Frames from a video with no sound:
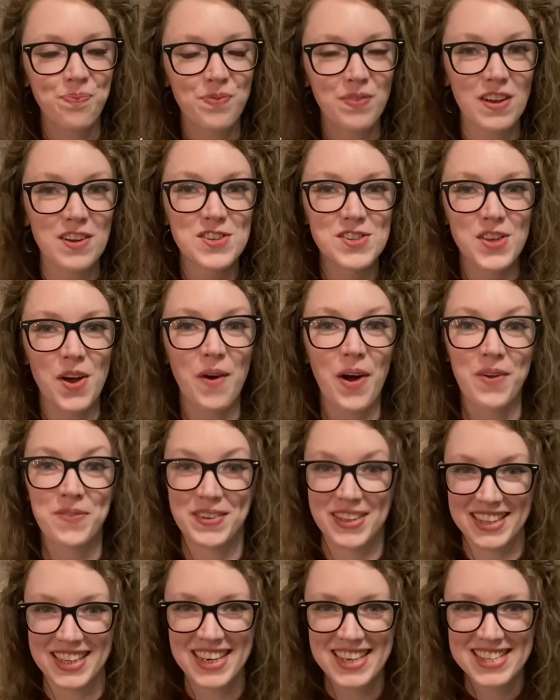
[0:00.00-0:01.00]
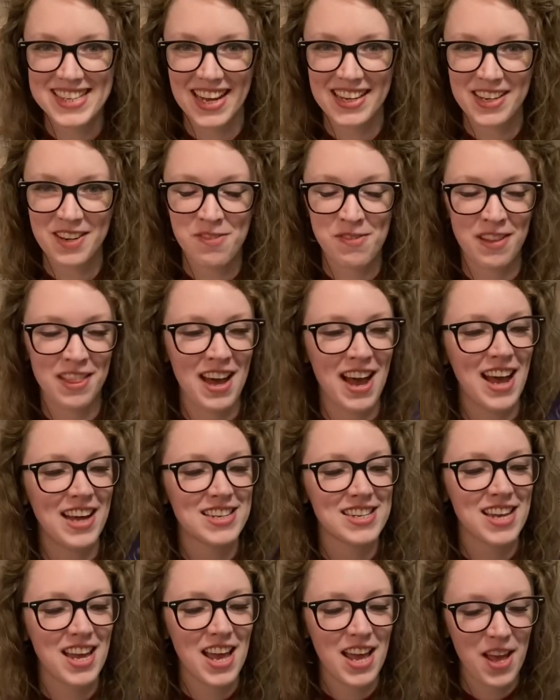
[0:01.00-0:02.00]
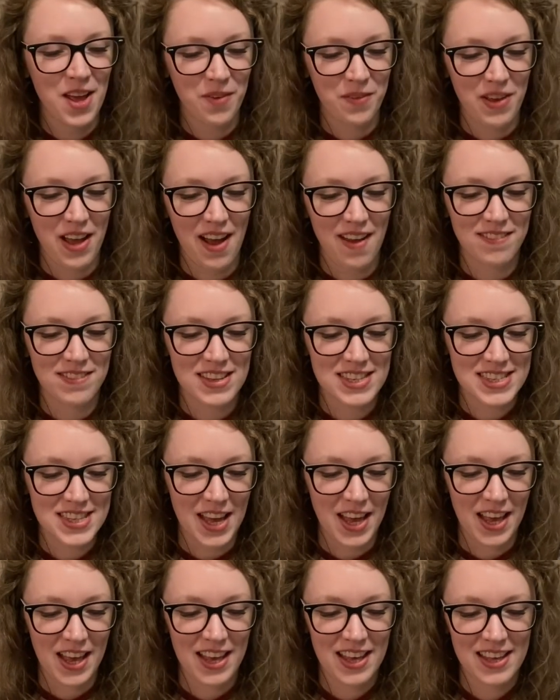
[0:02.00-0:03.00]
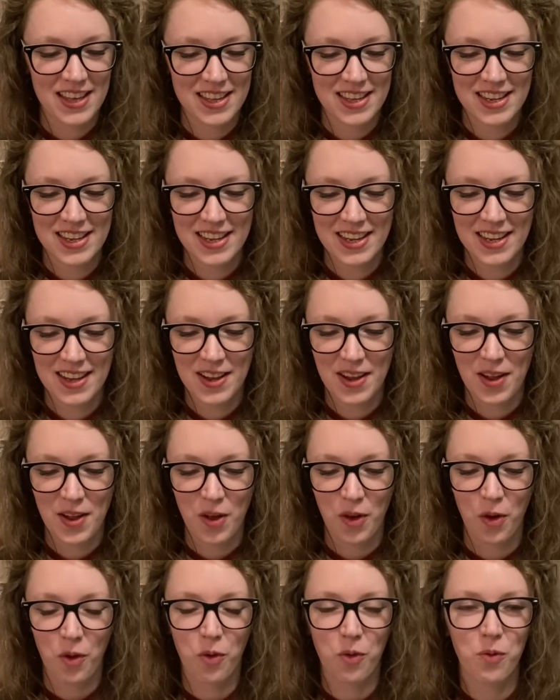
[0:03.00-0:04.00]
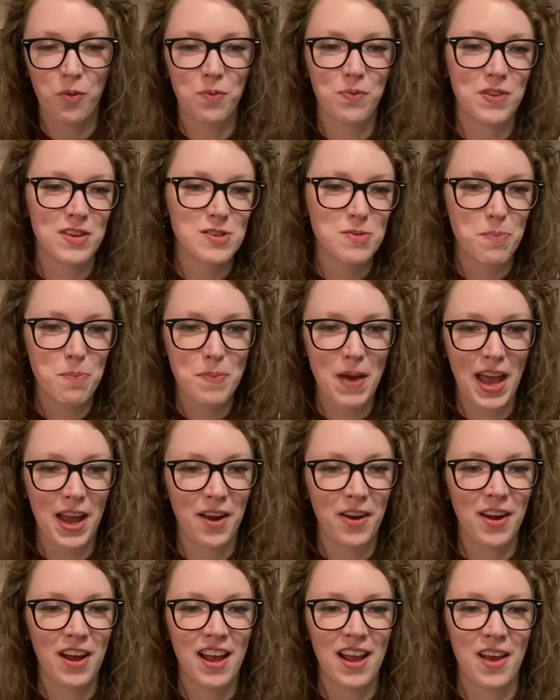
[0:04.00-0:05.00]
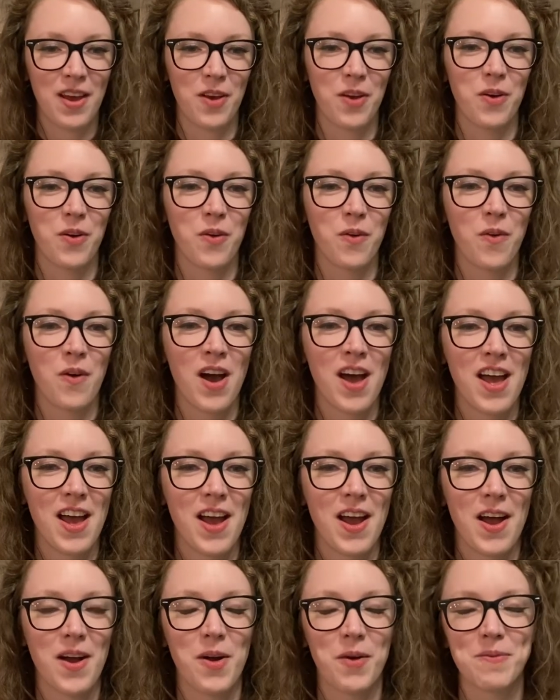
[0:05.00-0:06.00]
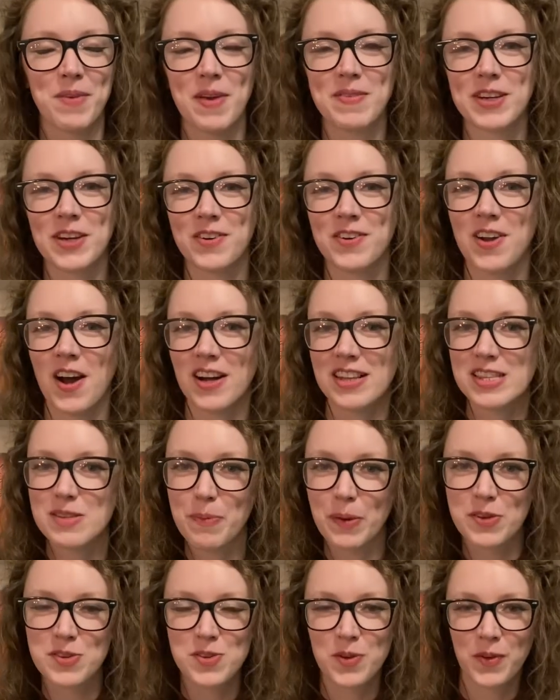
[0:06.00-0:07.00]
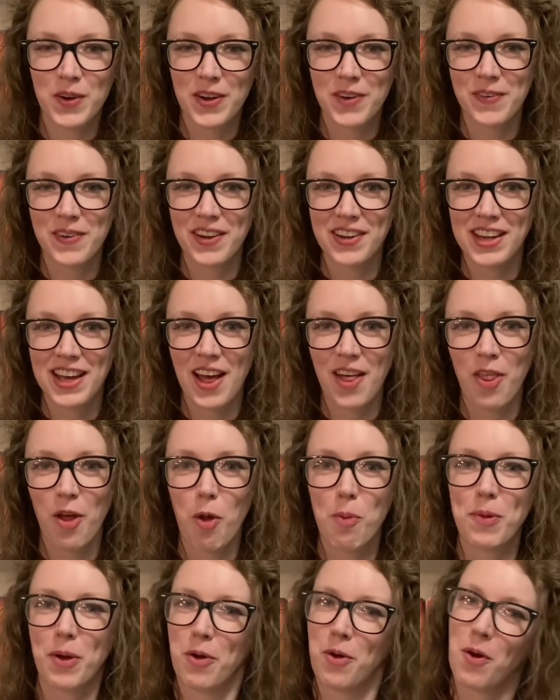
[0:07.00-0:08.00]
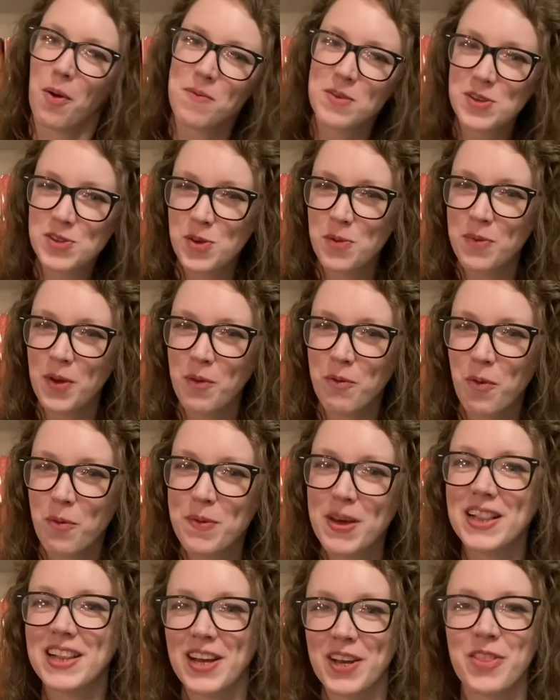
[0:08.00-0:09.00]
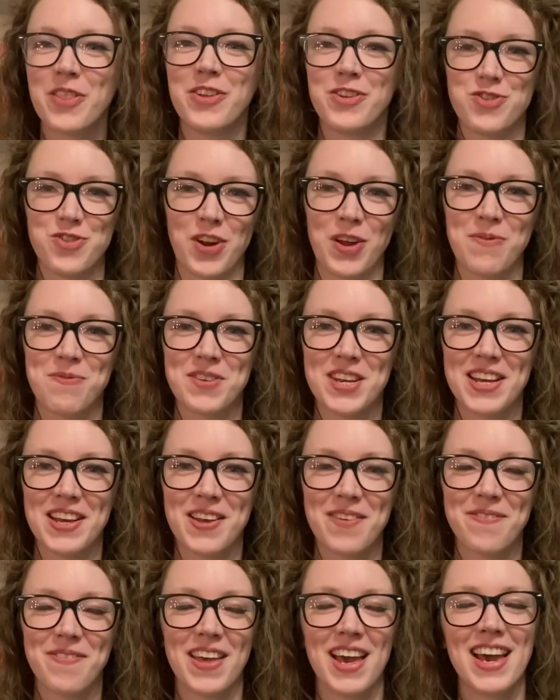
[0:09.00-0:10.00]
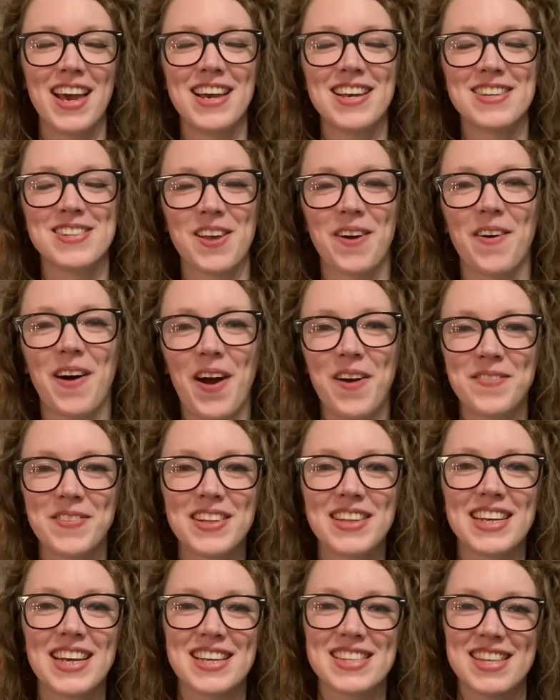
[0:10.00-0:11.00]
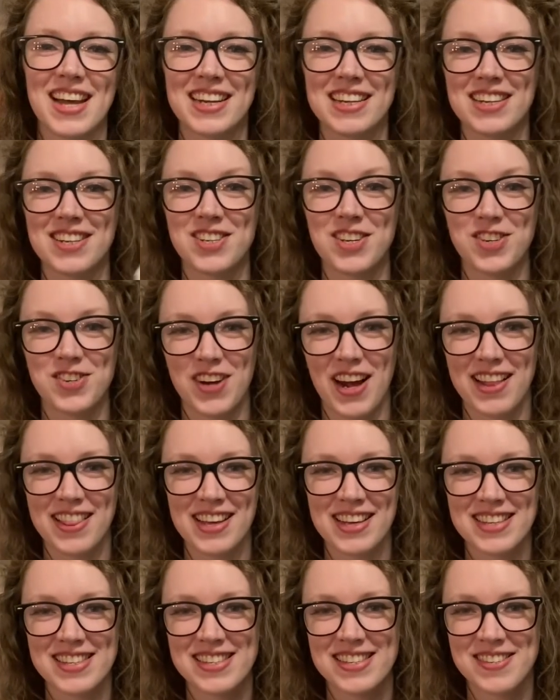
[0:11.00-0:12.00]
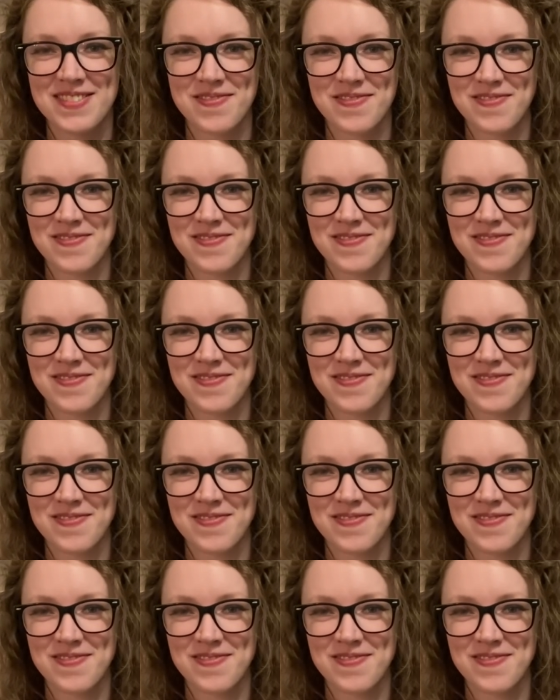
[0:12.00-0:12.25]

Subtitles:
So I'm really excited for that. We have this pairing who maybe are not supposed to work well together, but who I'm assuming will be like the dream team. So I'm really excited to try this.